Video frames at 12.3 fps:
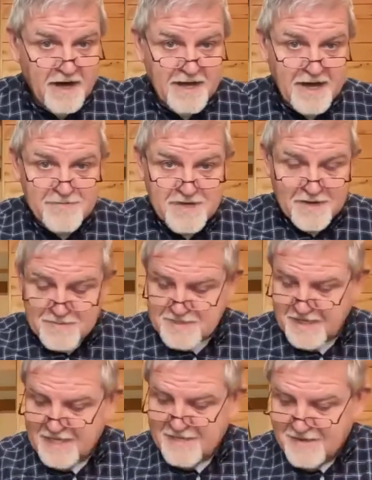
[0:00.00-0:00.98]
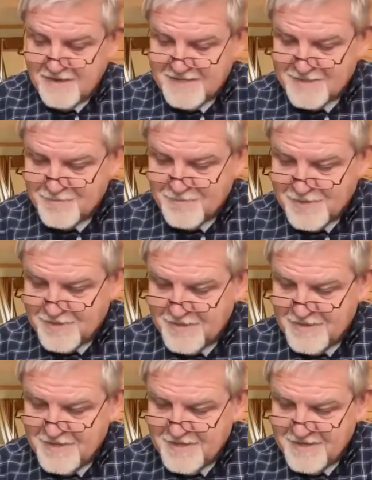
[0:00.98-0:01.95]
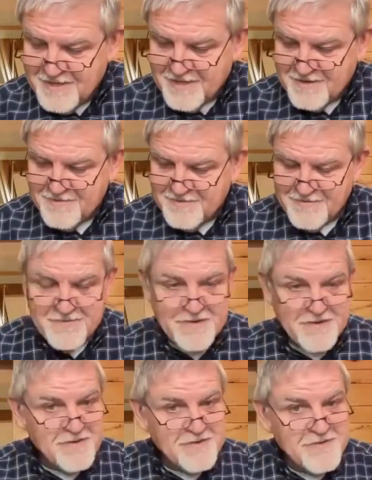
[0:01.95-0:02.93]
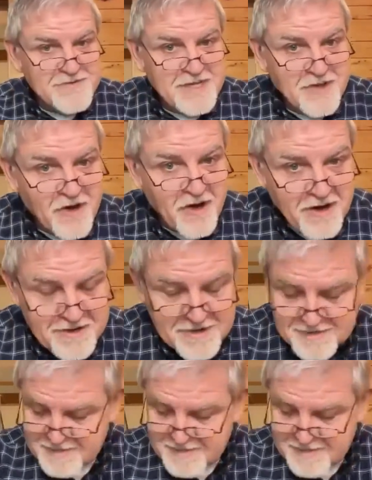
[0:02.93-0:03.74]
I've, I've seen the, as it were, the, uh, seen God.